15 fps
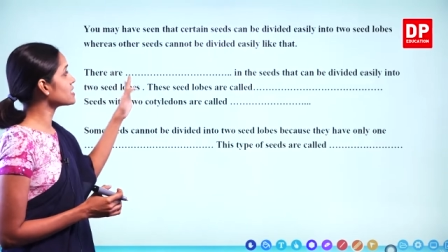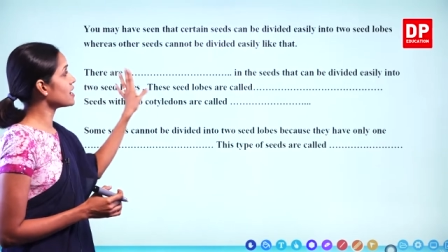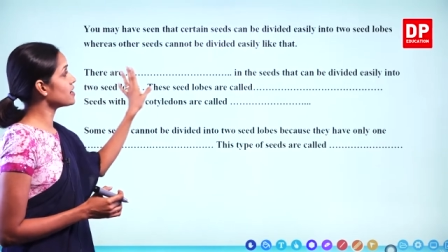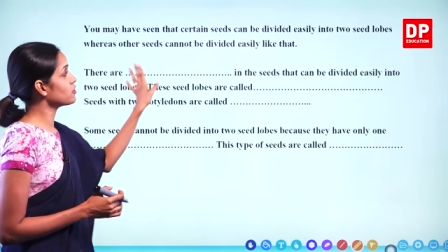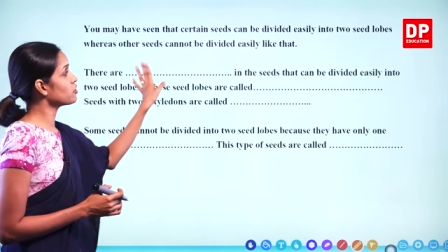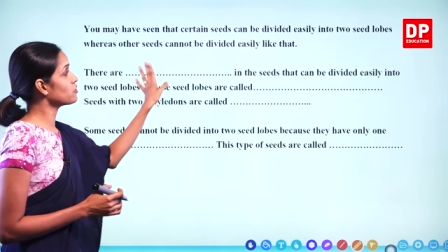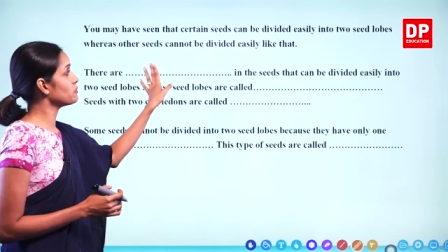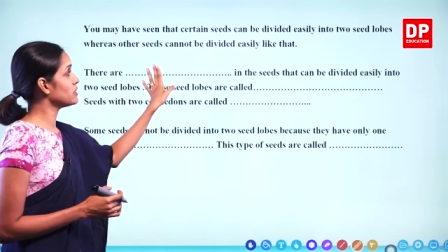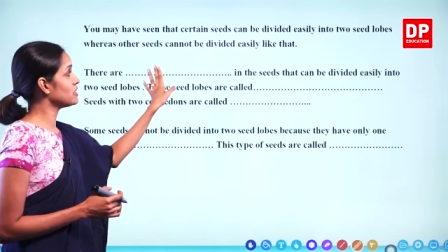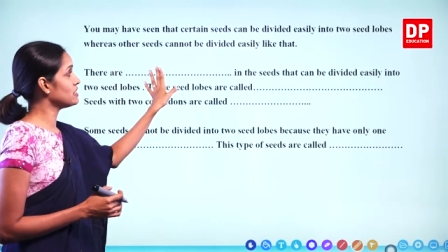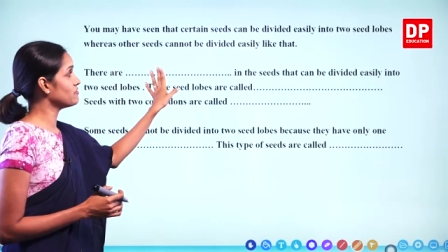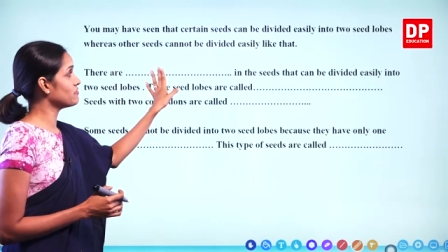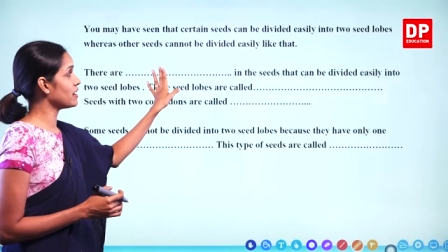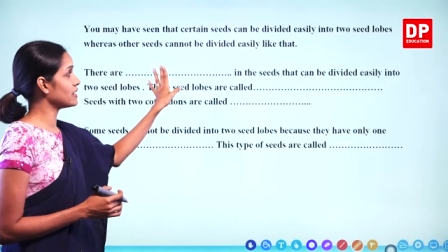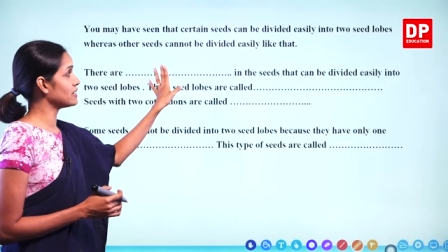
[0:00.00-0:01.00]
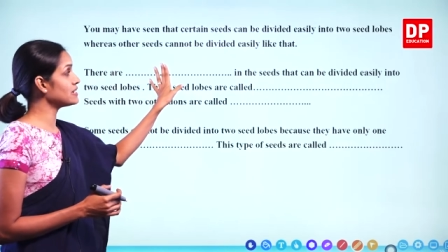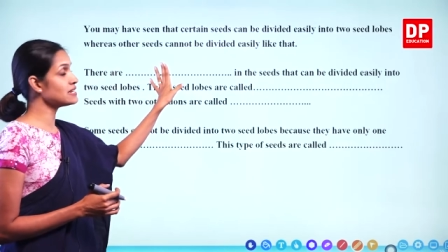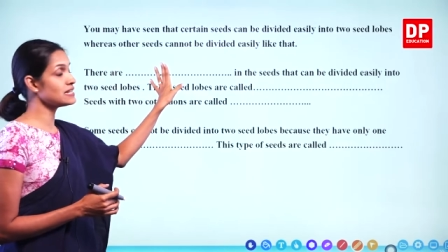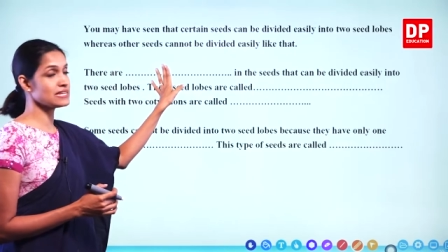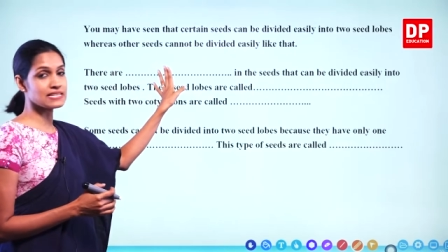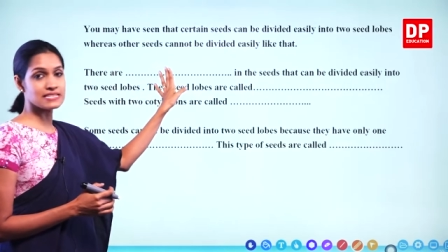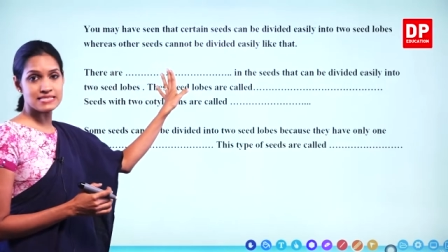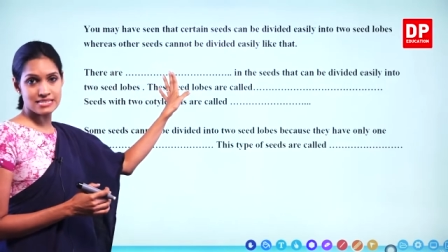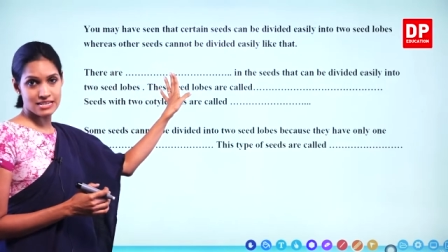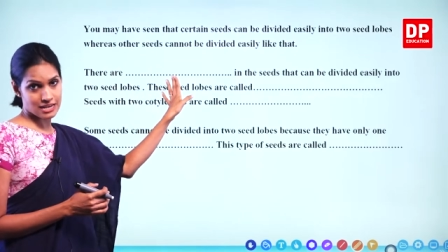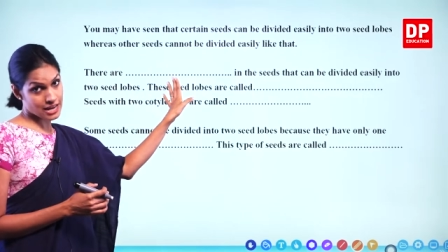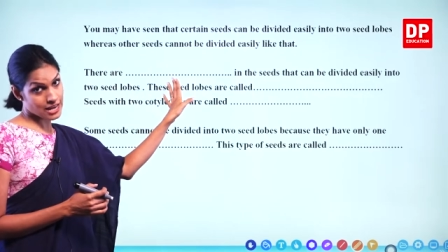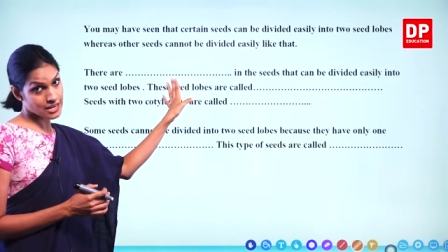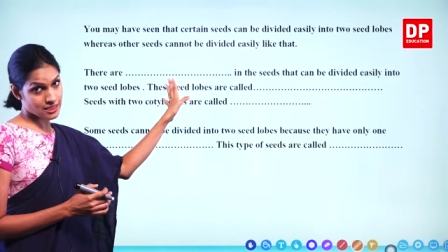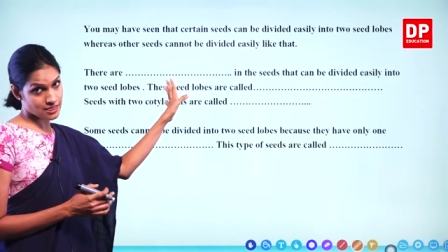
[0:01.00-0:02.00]
cannot be divided easily
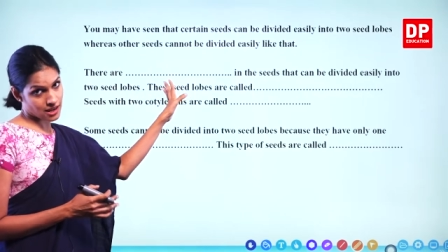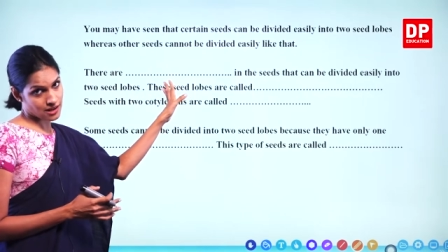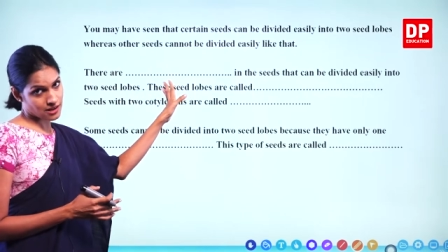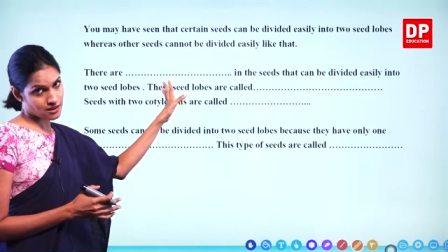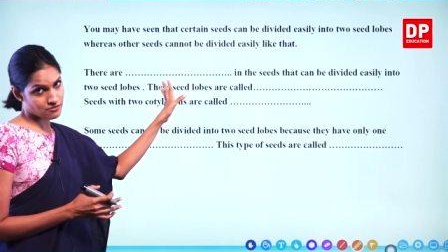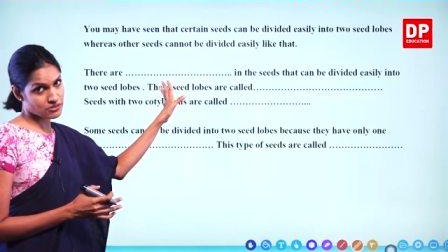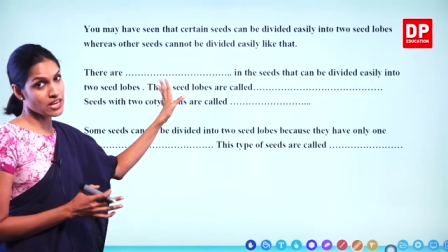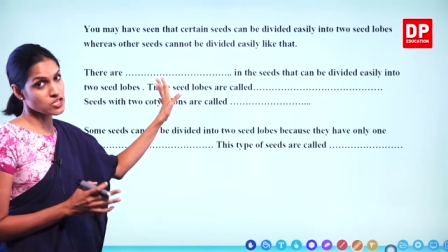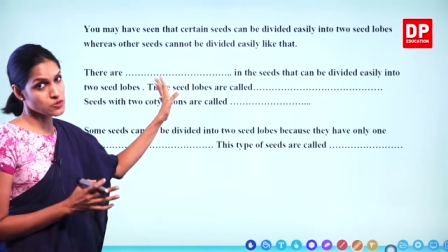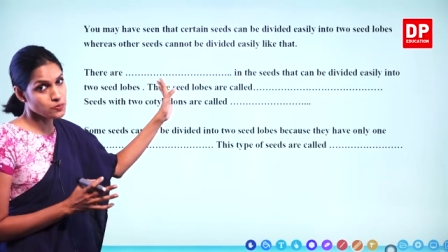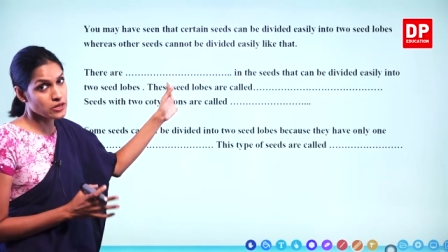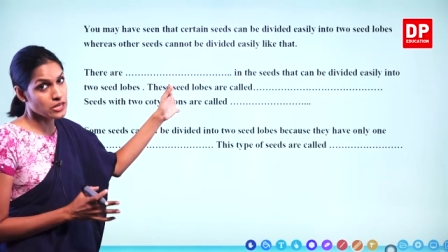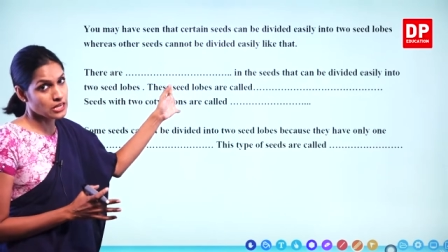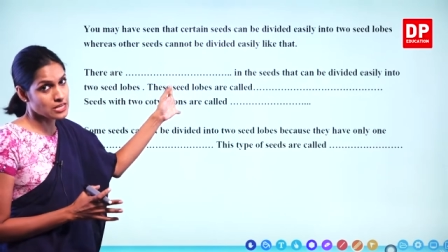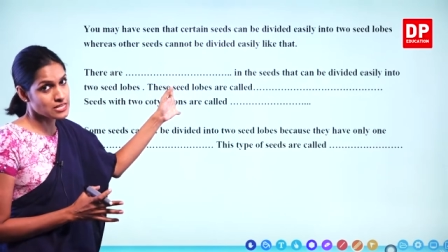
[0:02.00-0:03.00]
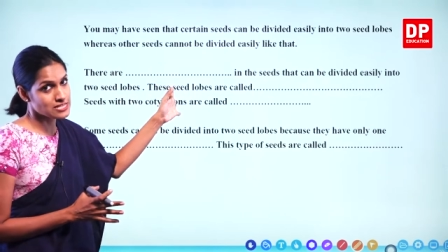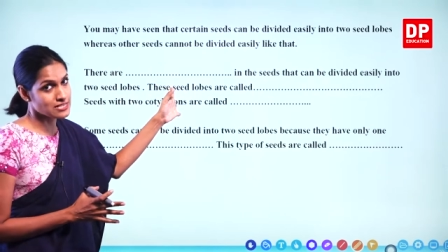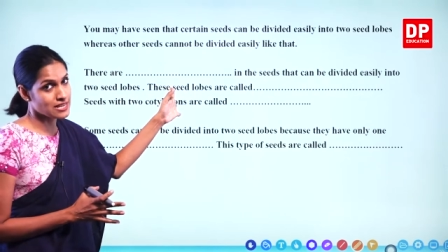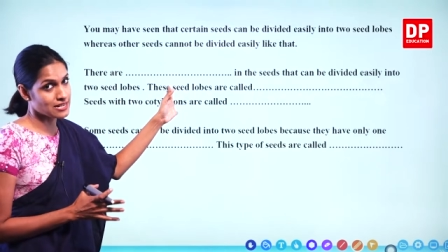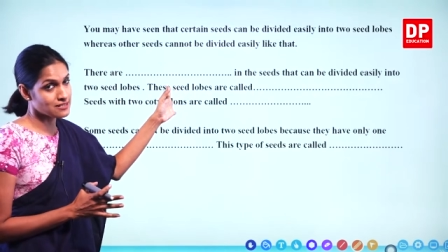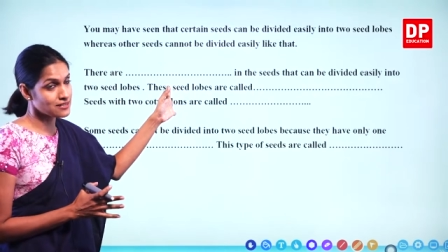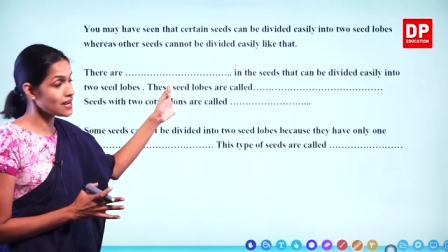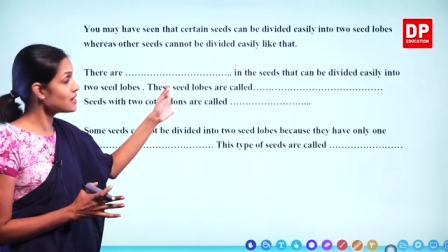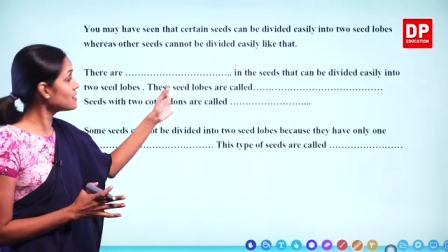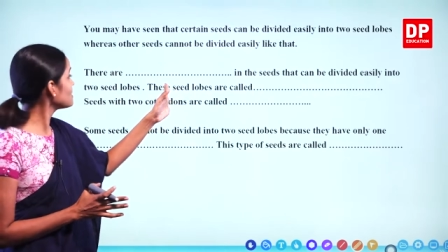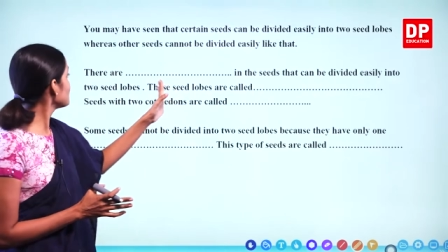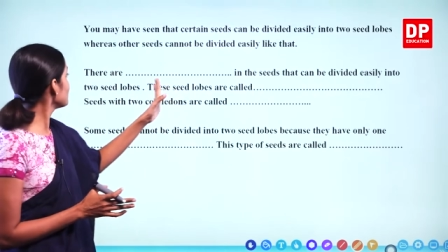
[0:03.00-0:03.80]
like that. We experience that, right?